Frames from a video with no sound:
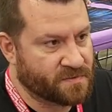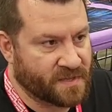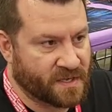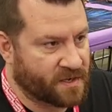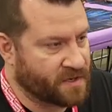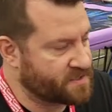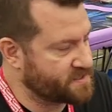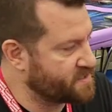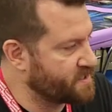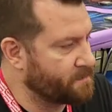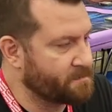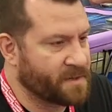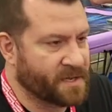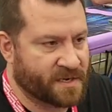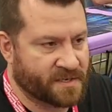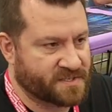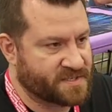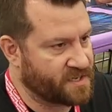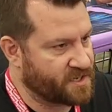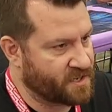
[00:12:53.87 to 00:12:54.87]
There are some
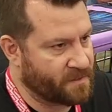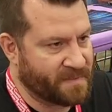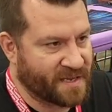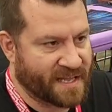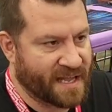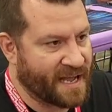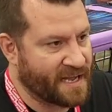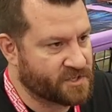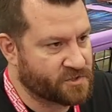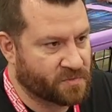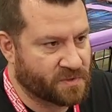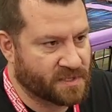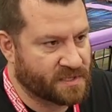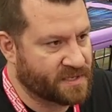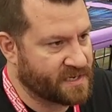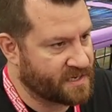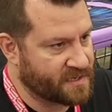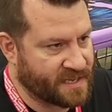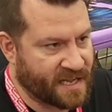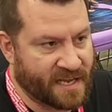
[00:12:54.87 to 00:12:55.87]
players that are going to be casual
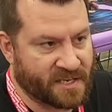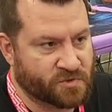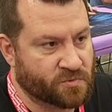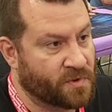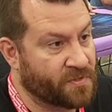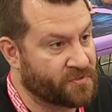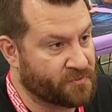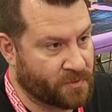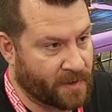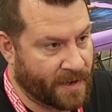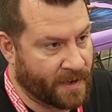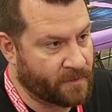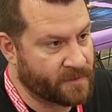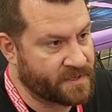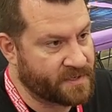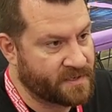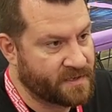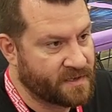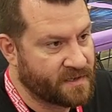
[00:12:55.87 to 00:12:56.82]
and casual throughout.